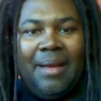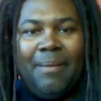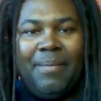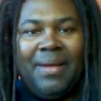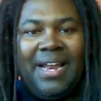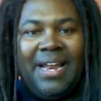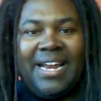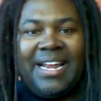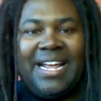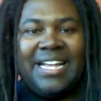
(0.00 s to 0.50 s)

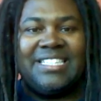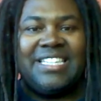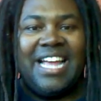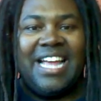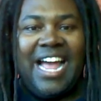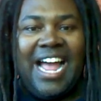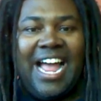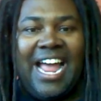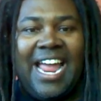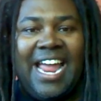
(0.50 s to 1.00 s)
but like I
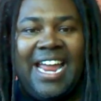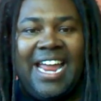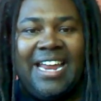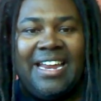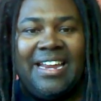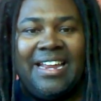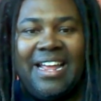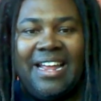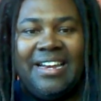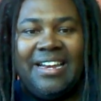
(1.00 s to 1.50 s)
said,
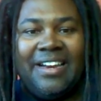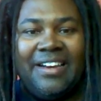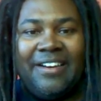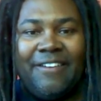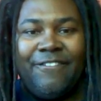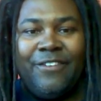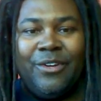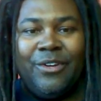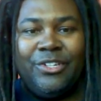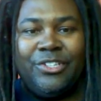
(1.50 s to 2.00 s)
in
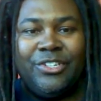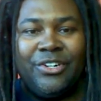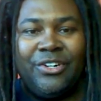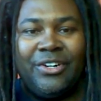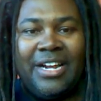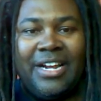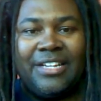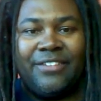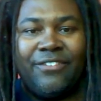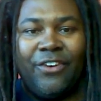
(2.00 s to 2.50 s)
the
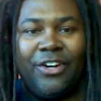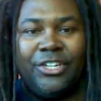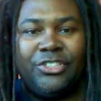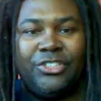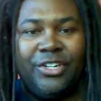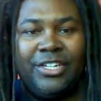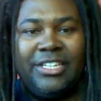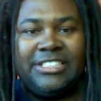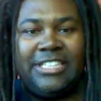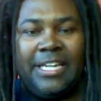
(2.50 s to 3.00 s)
future, as far as
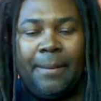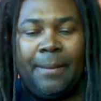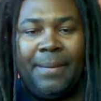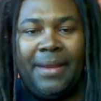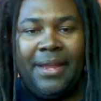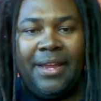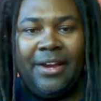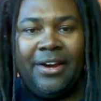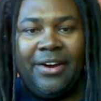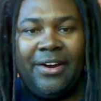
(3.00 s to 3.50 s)
Georges
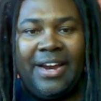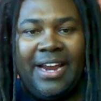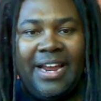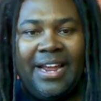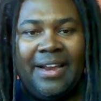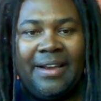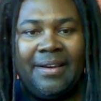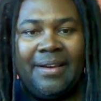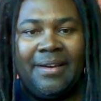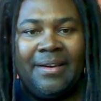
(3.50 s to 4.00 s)
St.Pierre
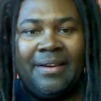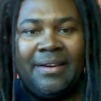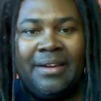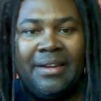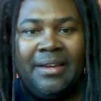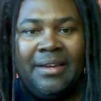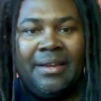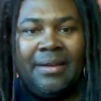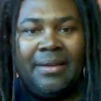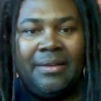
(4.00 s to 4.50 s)

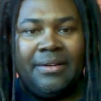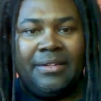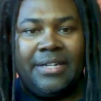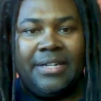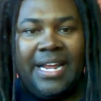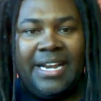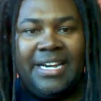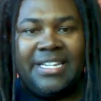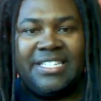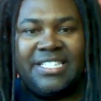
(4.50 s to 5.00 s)
and
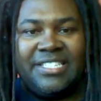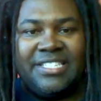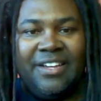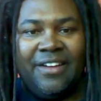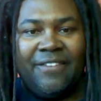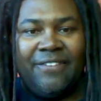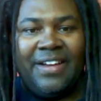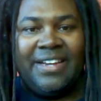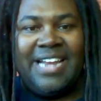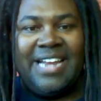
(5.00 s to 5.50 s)
Anderson
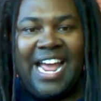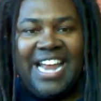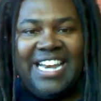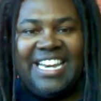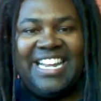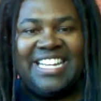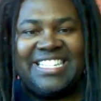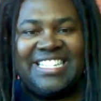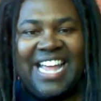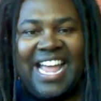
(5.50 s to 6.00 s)
Silva,
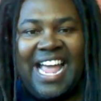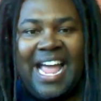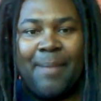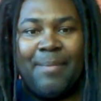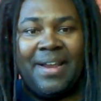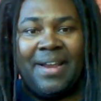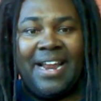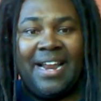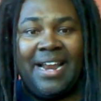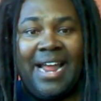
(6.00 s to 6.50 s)
that needs to
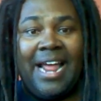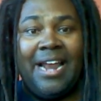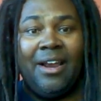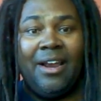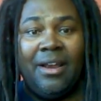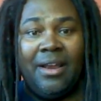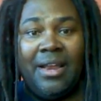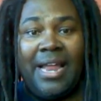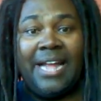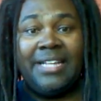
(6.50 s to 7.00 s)
happen, and I
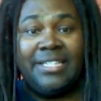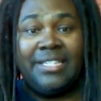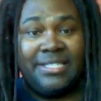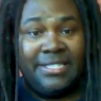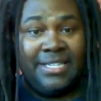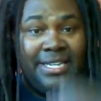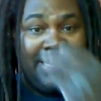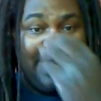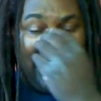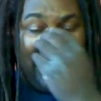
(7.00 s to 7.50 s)
like to
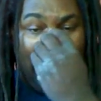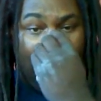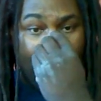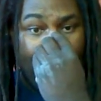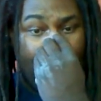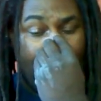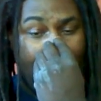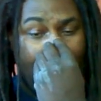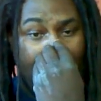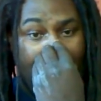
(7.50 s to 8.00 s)
see that
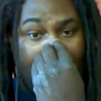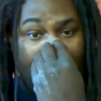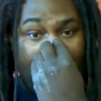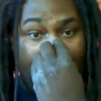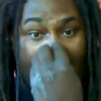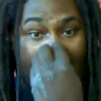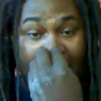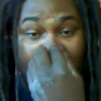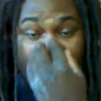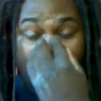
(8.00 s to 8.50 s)
happen
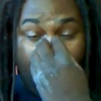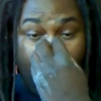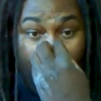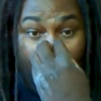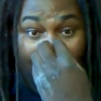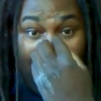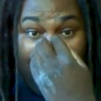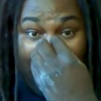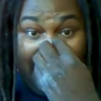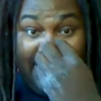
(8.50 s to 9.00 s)
at some
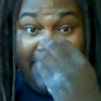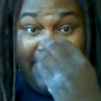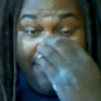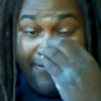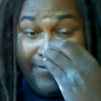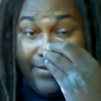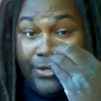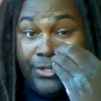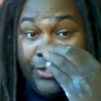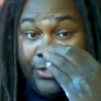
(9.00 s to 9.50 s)
point in
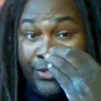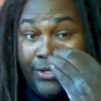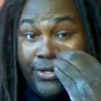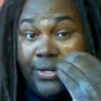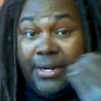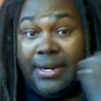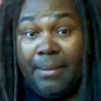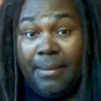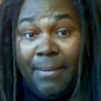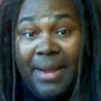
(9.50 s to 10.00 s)
the
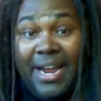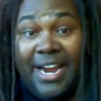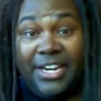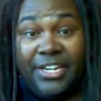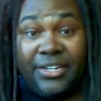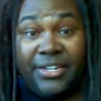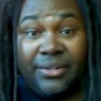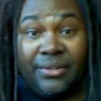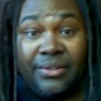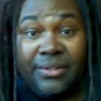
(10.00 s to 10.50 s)
future,
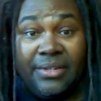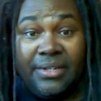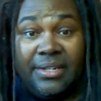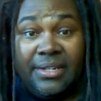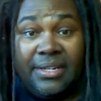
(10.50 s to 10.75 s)
mind you.